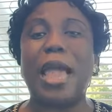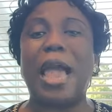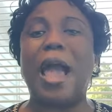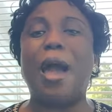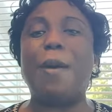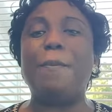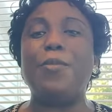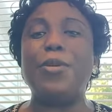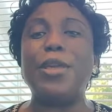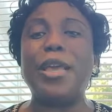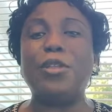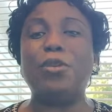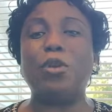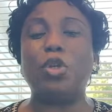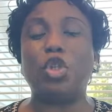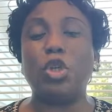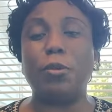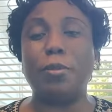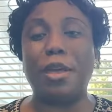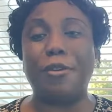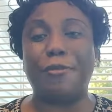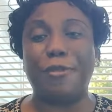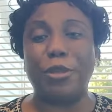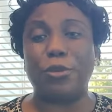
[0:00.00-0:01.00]
I'm here to
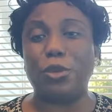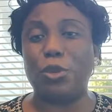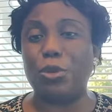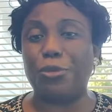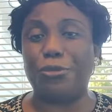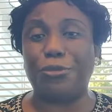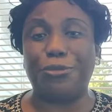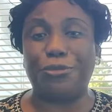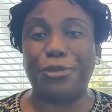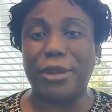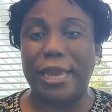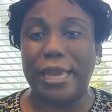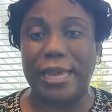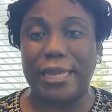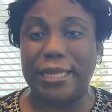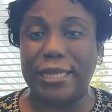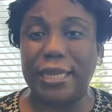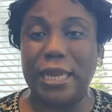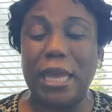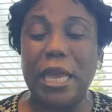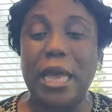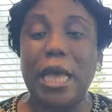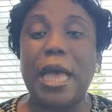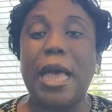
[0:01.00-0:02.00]
join my faith with your
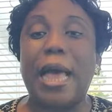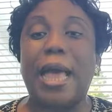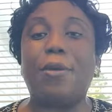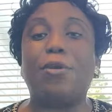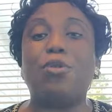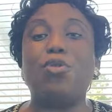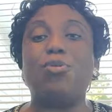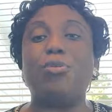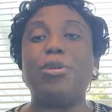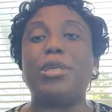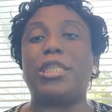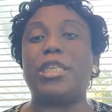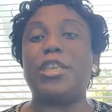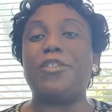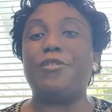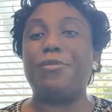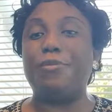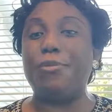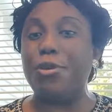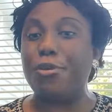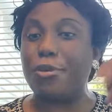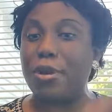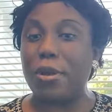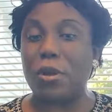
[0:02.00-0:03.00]
faith. I'm going to
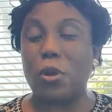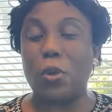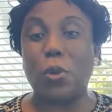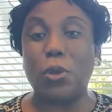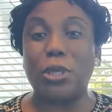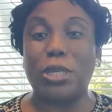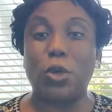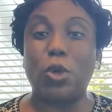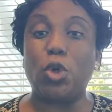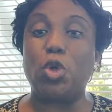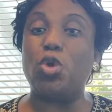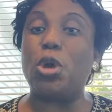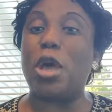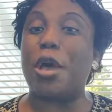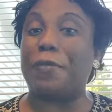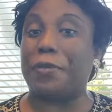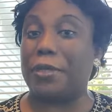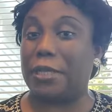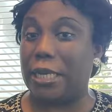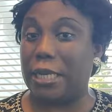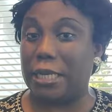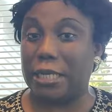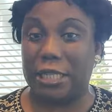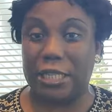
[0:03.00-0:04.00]
receive miracles. I'm going to
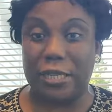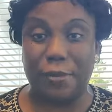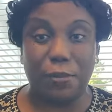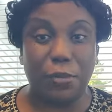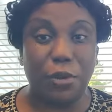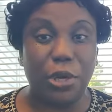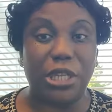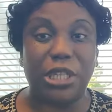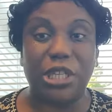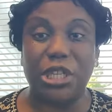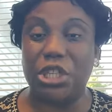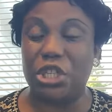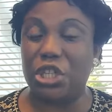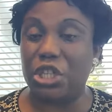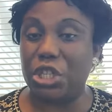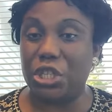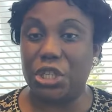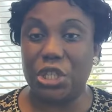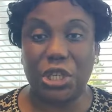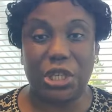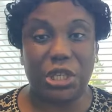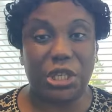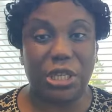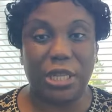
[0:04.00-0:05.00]
have testimonies in
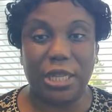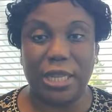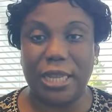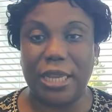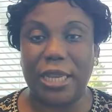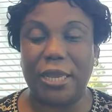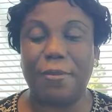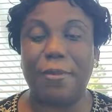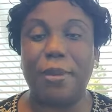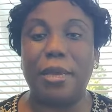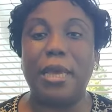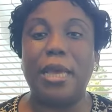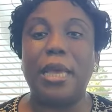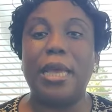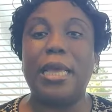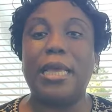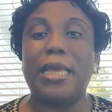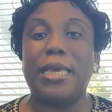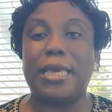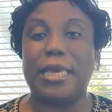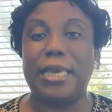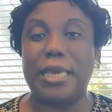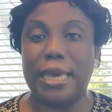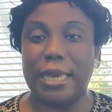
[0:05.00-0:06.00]
Jesus' name.
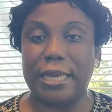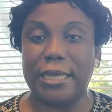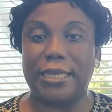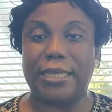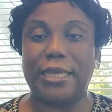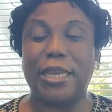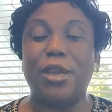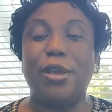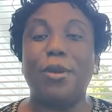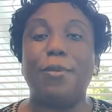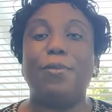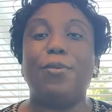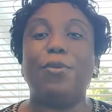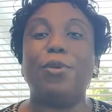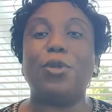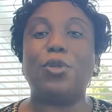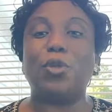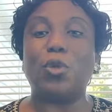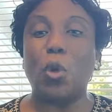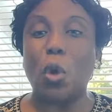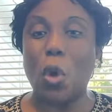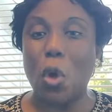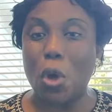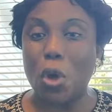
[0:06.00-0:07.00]
Yes,
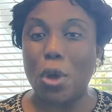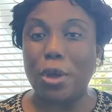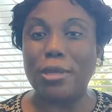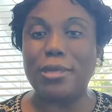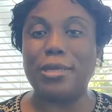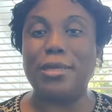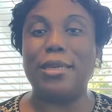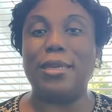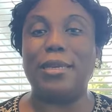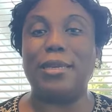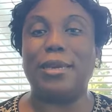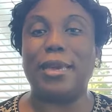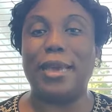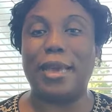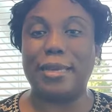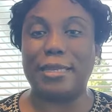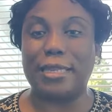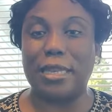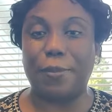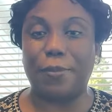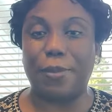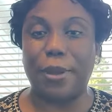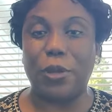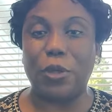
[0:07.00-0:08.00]
because God
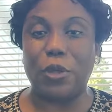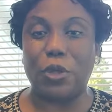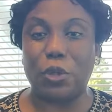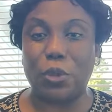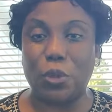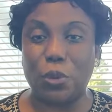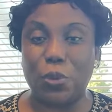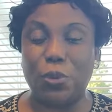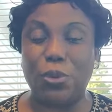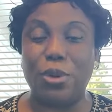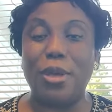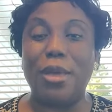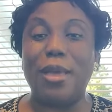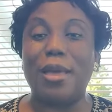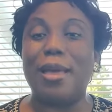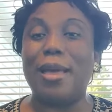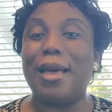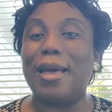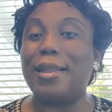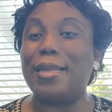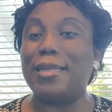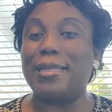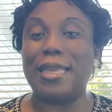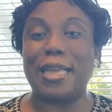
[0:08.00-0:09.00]
cares about you
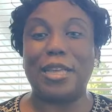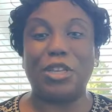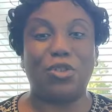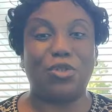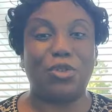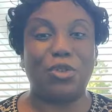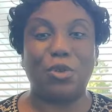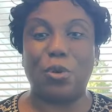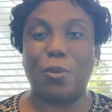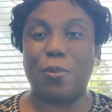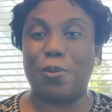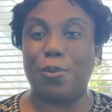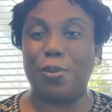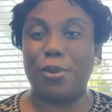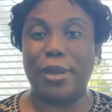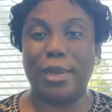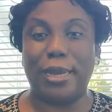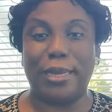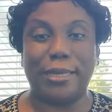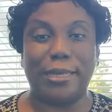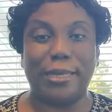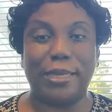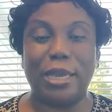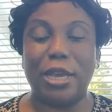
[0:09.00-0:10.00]
and is answering your
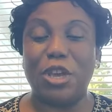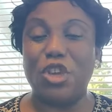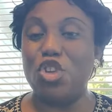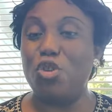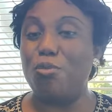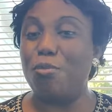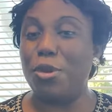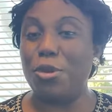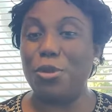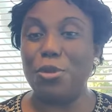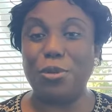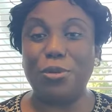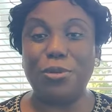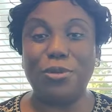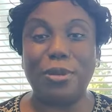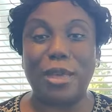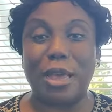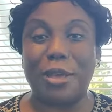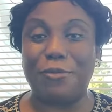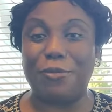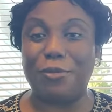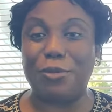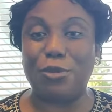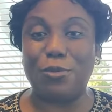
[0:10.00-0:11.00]
prayers. You may not
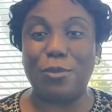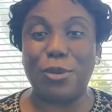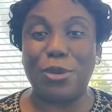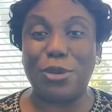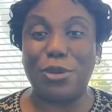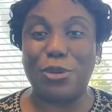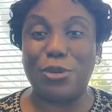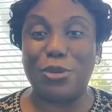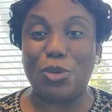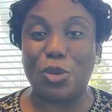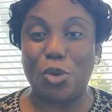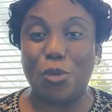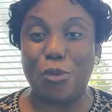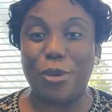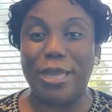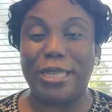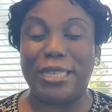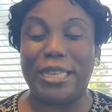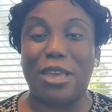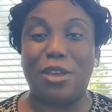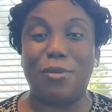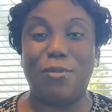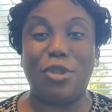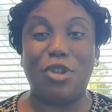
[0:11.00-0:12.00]
have, you may not know
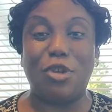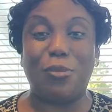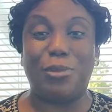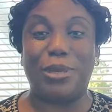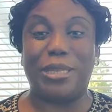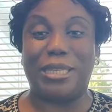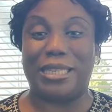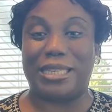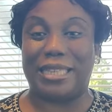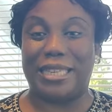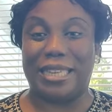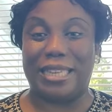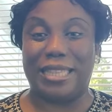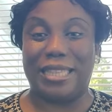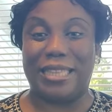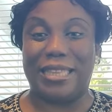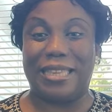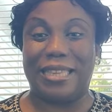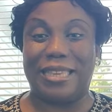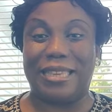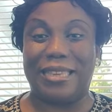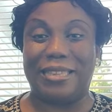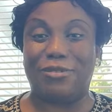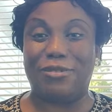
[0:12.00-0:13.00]
it and you may not be
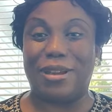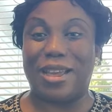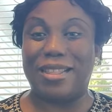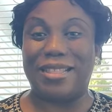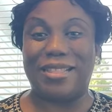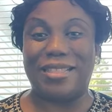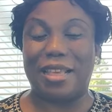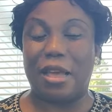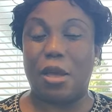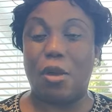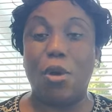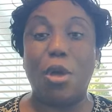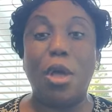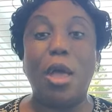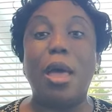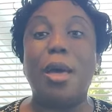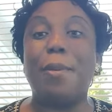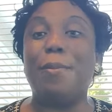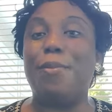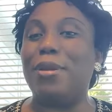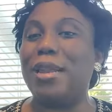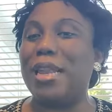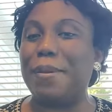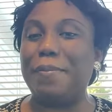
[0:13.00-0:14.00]
seeing it right now,
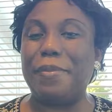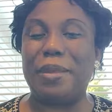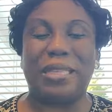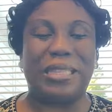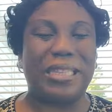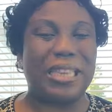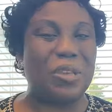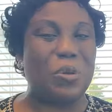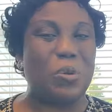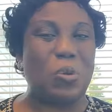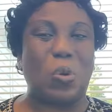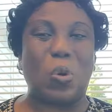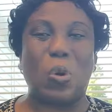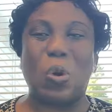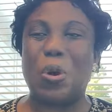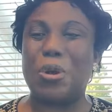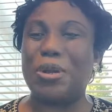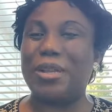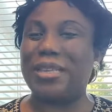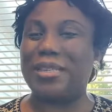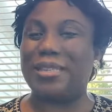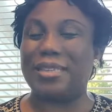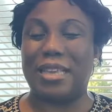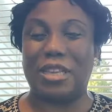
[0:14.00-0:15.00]
but let me tell you,
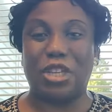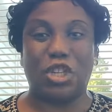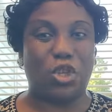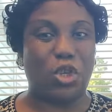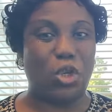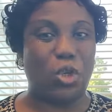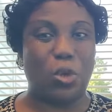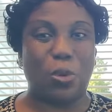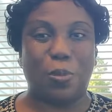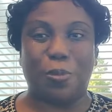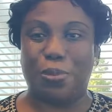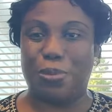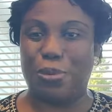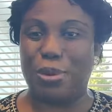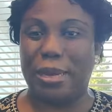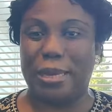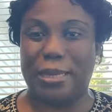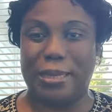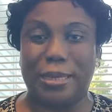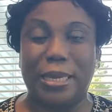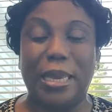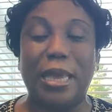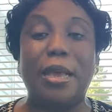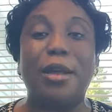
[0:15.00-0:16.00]
God is answering your
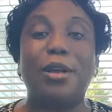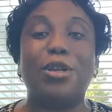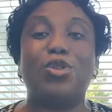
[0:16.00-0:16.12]
prayers.